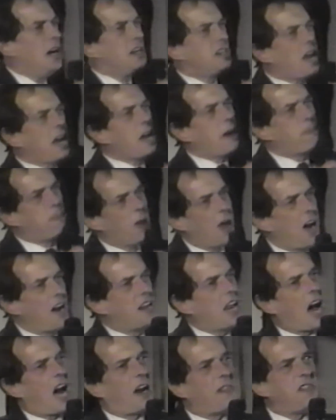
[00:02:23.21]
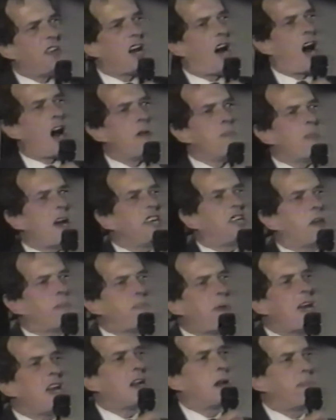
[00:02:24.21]
take blood out of the arm, make you
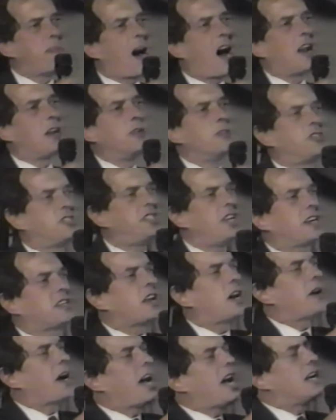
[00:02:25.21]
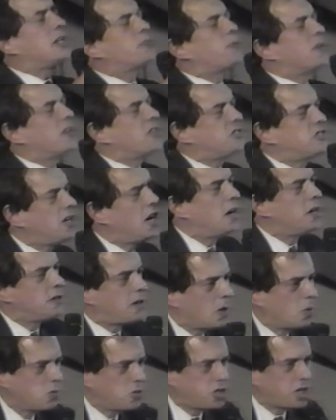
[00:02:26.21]
pee in a bottle, and stick their hands where the sun
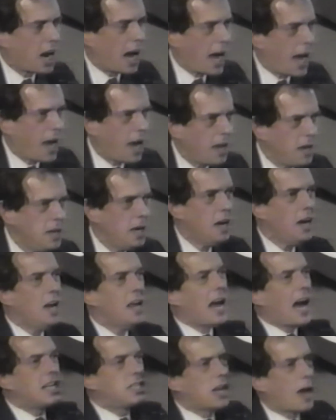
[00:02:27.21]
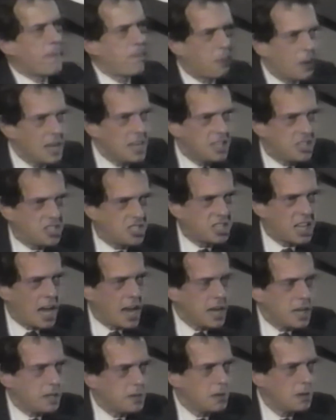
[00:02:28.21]
don't shine. That's a police
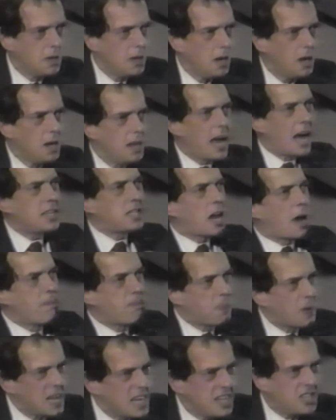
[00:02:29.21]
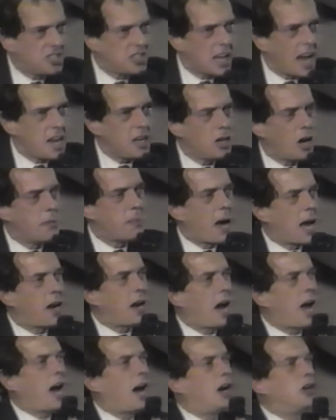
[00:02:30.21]
state. That's a police state no matter
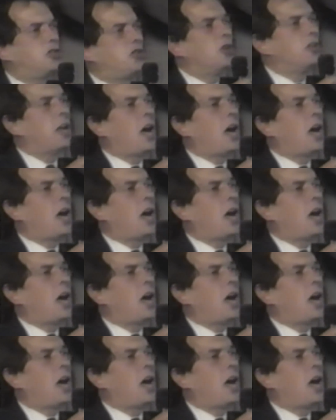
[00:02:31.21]
how.